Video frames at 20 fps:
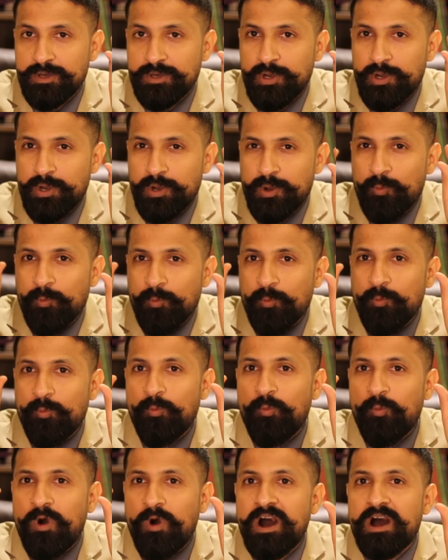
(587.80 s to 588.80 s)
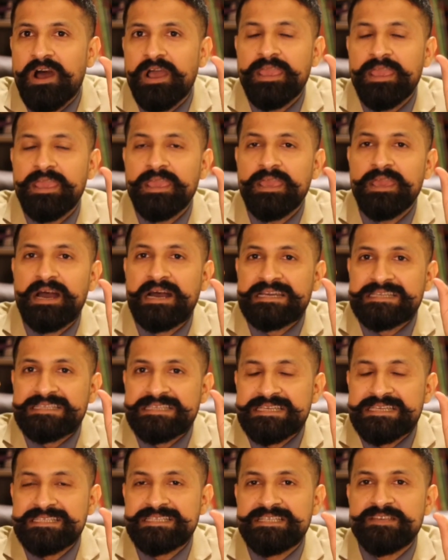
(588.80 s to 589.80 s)
Why
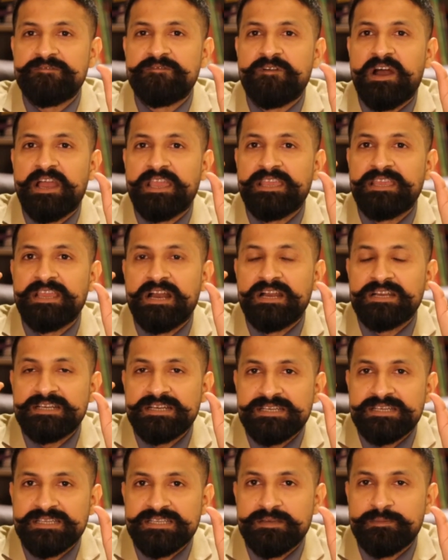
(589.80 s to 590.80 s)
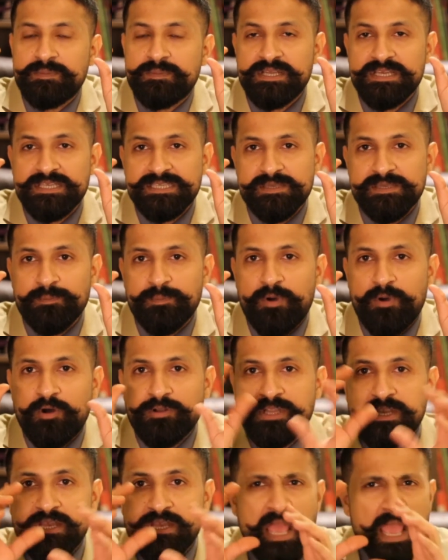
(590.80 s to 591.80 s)
identifying a customer is
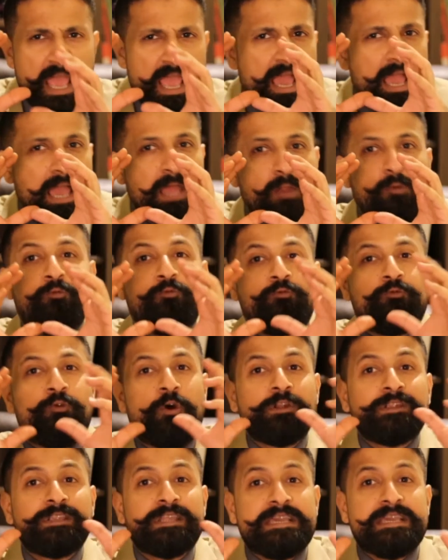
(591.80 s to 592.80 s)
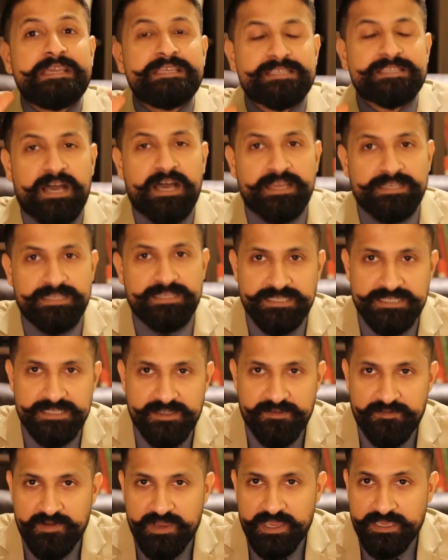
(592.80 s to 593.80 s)
important, and what is
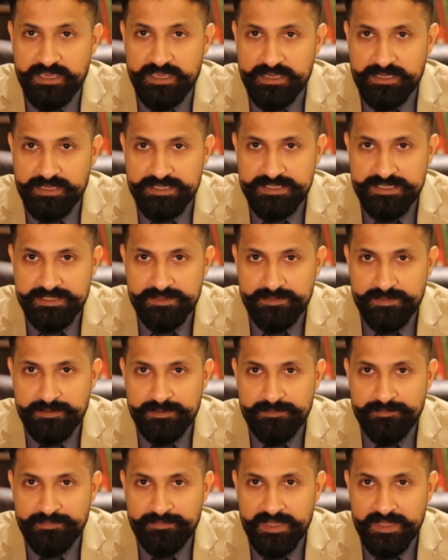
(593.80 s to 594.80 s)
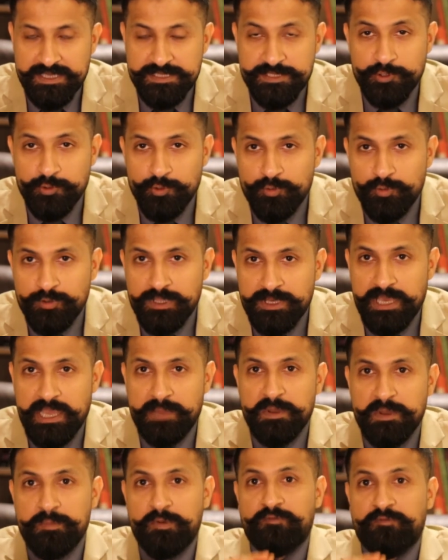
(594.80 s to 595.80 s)
identifying a customer? As you know that I'm a
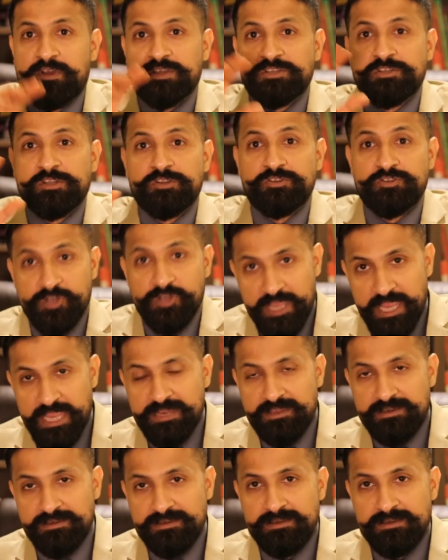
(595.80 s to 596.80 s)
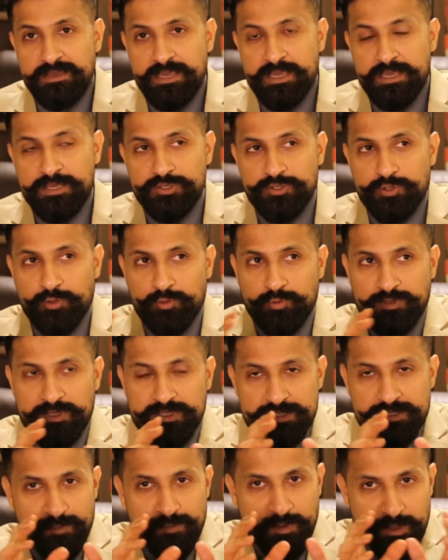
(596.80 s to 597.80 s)
professional trainer, so this is
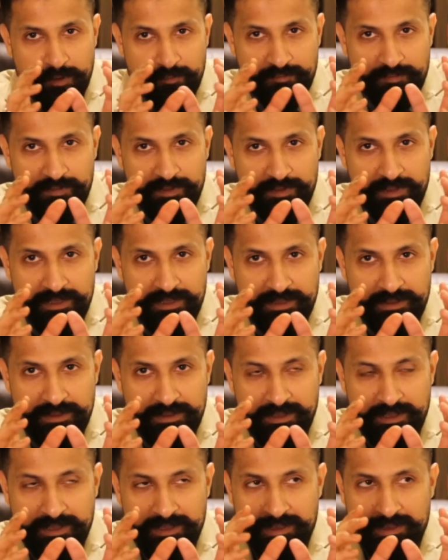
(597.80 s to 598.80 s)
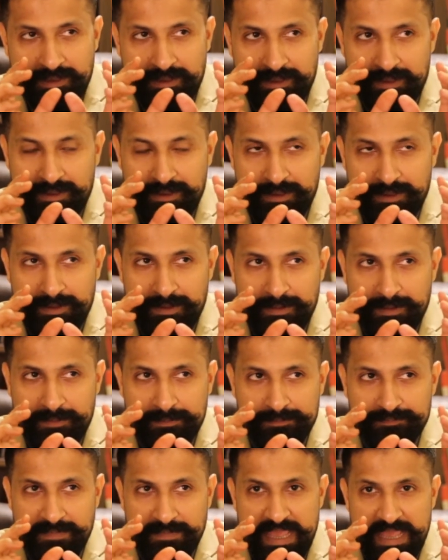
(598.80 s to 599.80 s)
one of the
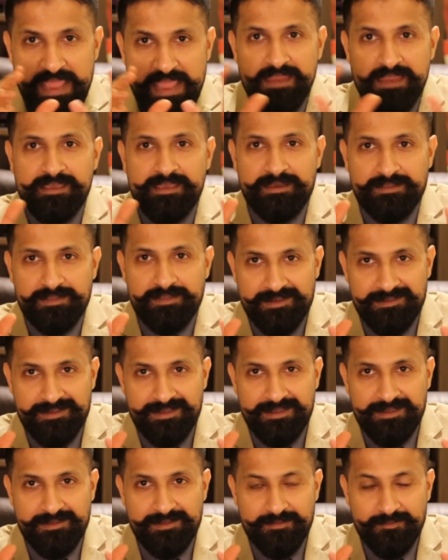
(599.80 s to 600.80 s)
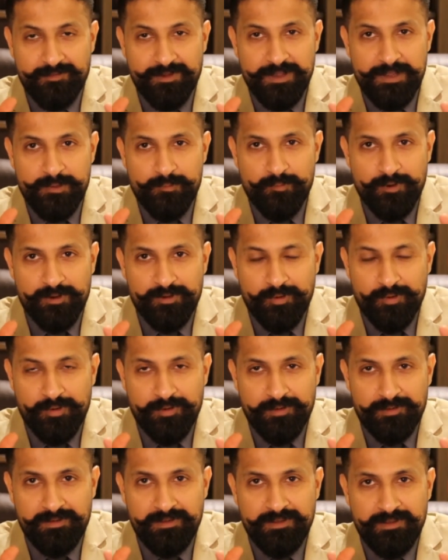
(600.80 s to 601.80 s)
area that I really work on
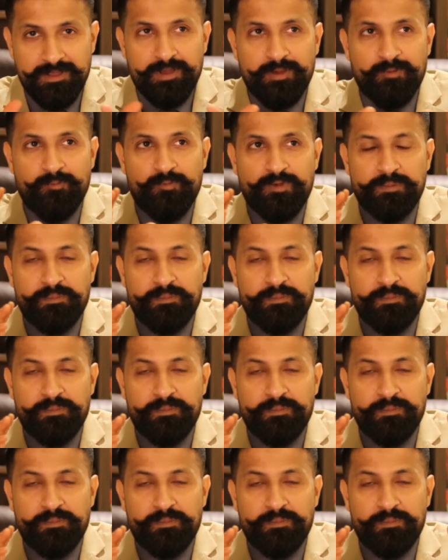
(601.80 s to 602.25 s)
with my